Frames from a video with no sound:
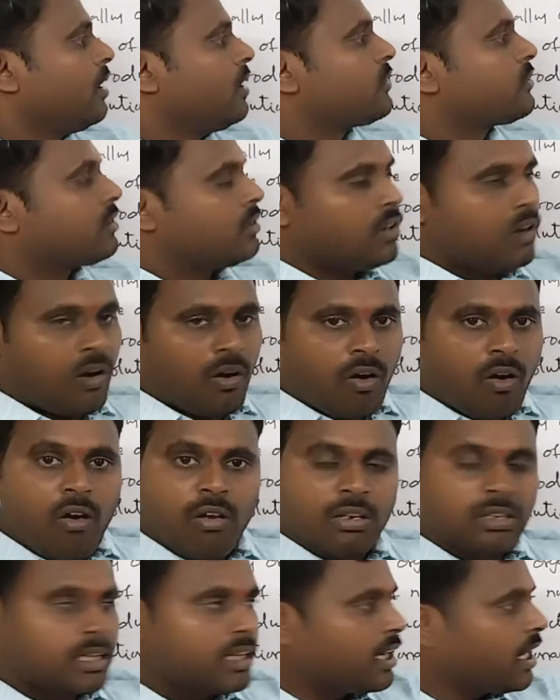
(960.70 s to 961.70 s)
So
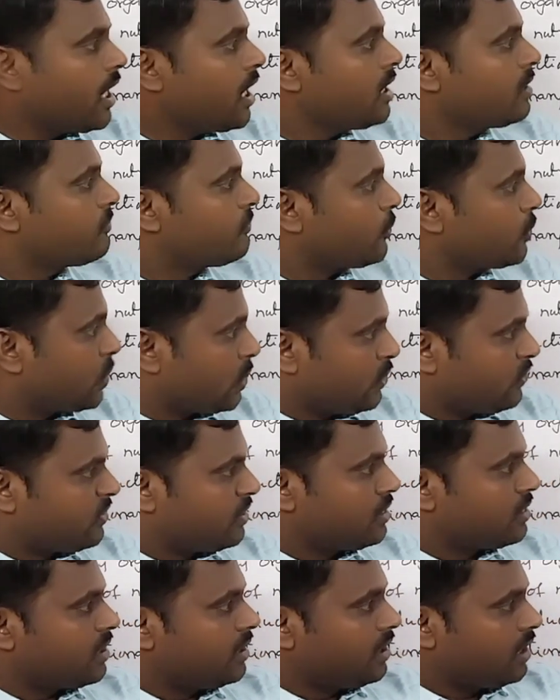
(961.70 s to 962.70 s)
all green
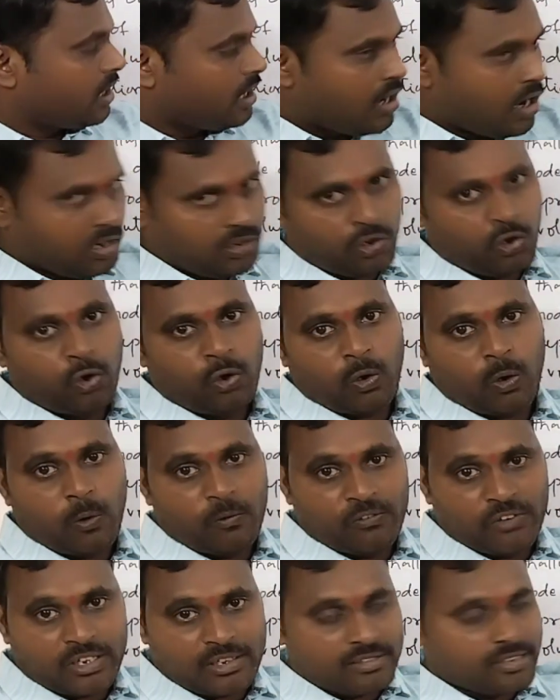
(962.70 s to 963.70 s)
photosynthetic
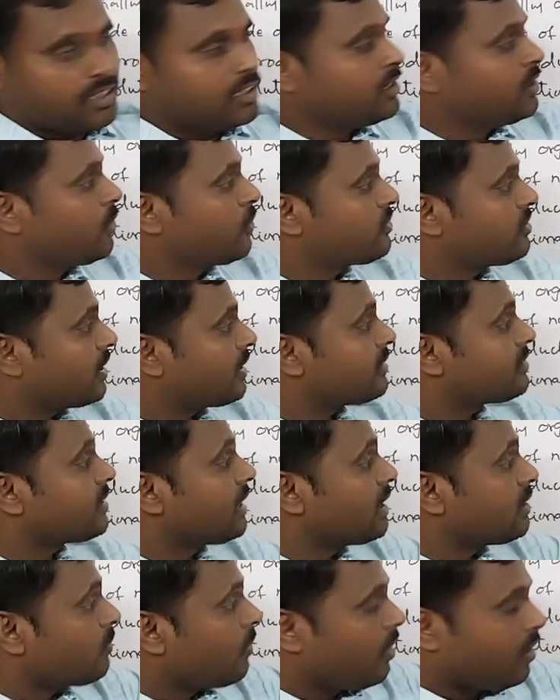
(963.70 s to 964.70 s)
autotrophic cellulosic
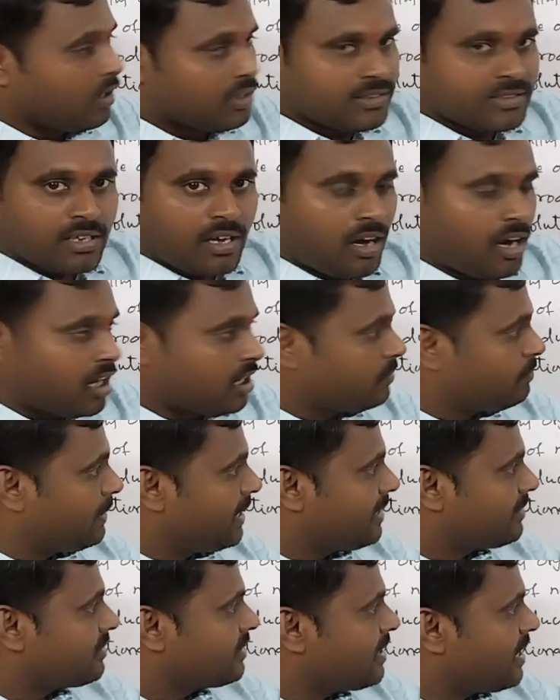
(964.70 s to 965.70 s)
cell walls are
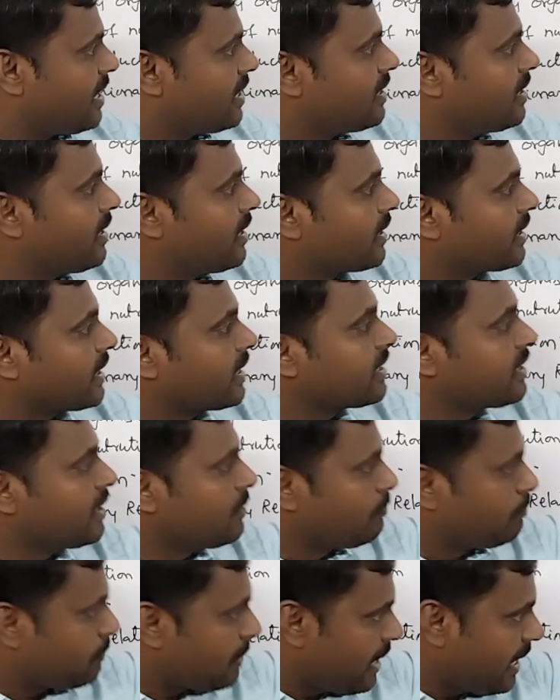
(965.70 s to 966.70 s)
placed under
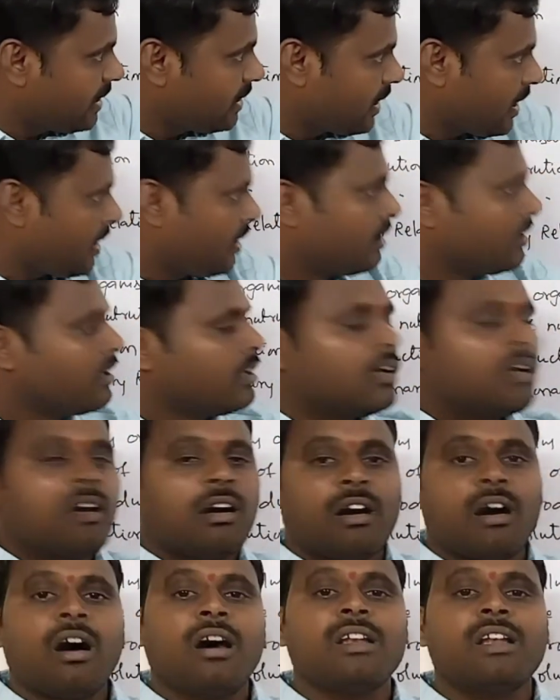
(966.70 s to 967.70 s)
kingdom
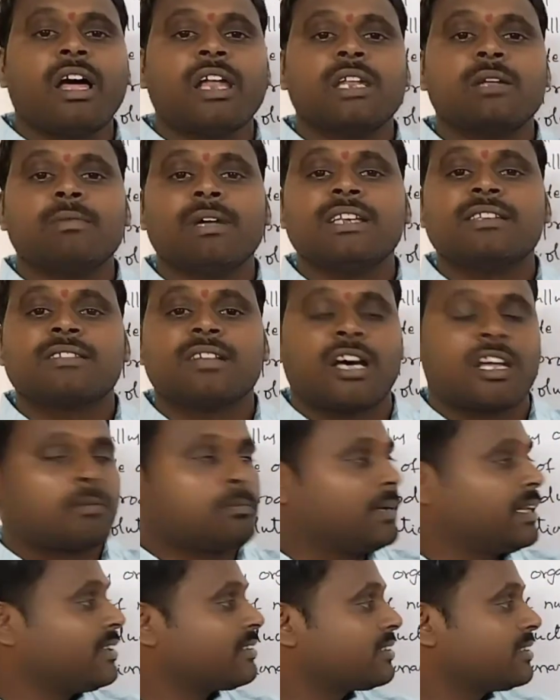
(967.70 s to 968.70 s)
Plantae. All animals
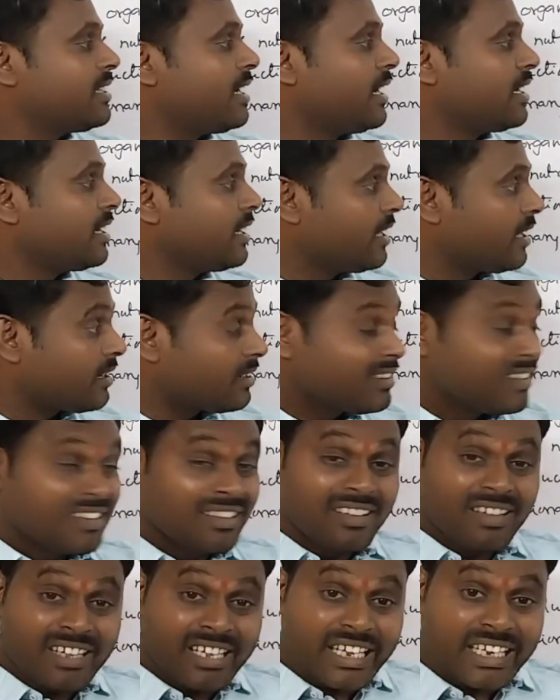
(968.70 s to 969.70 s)
are placed
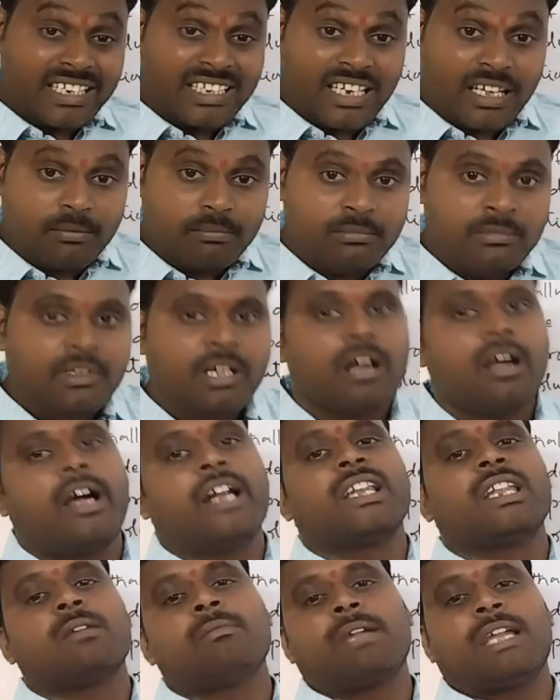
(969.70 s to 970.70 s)
under kingdom
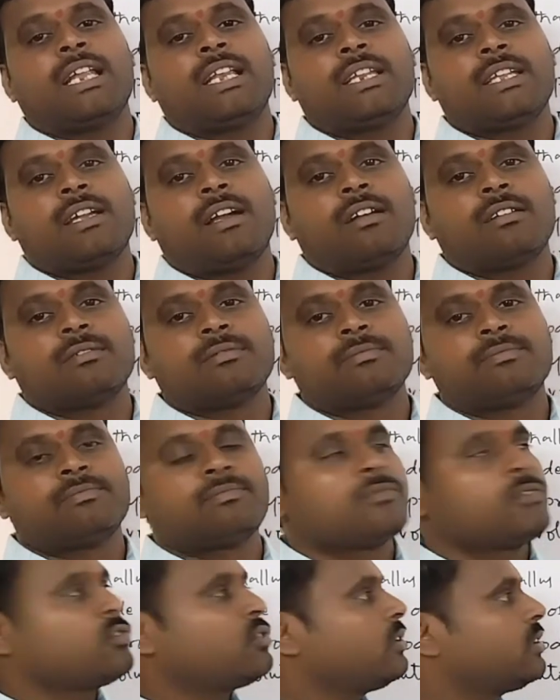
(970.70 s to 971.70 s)
Animalia.
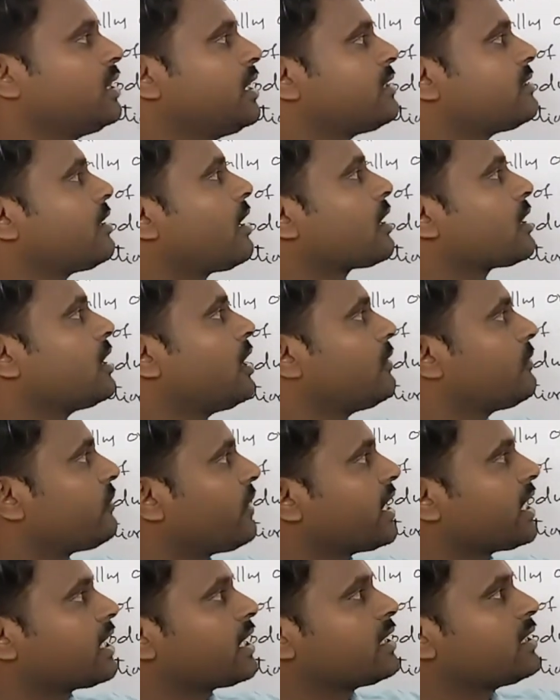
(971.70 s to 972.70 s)
So these are the
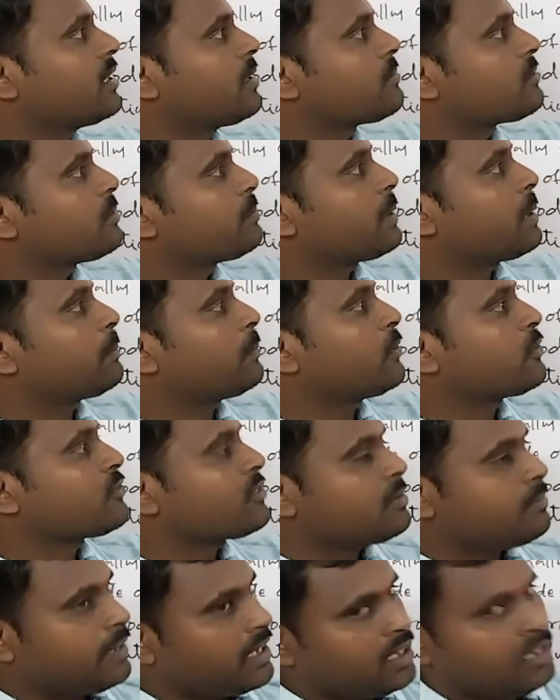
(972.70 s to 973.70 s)
5 kingdoms
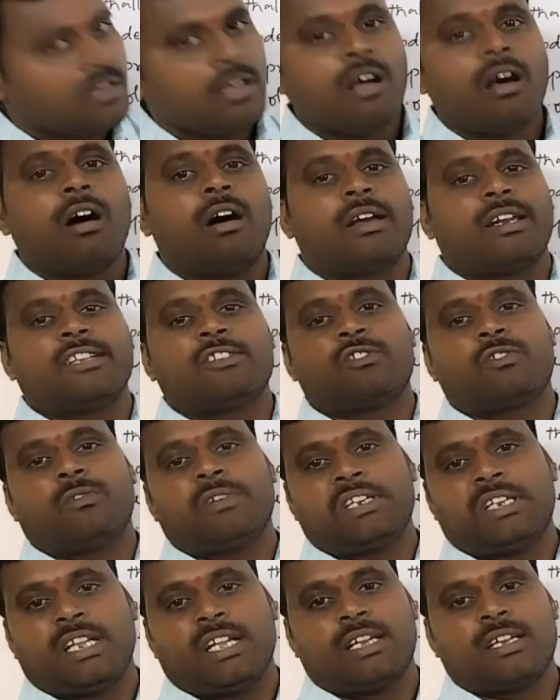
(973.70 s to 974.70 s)
proposed by R.H.
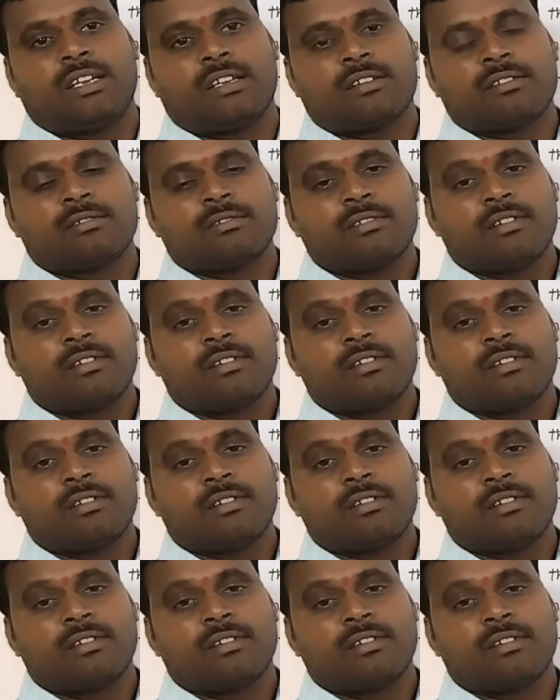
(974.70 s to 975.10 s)
Whittaker.